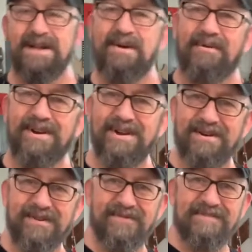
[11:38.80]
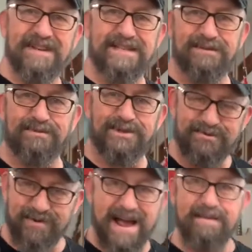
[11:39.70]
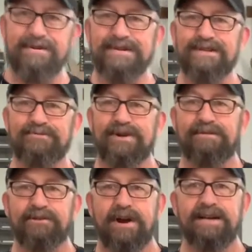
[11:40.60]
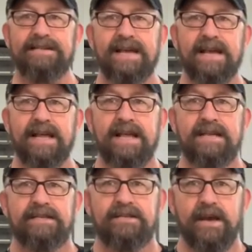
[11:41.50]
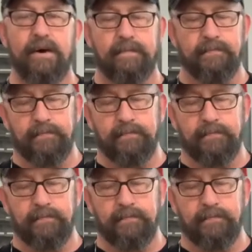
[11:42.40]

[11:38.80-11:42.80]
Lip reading: 150 subscribers is what I was trying to say. So,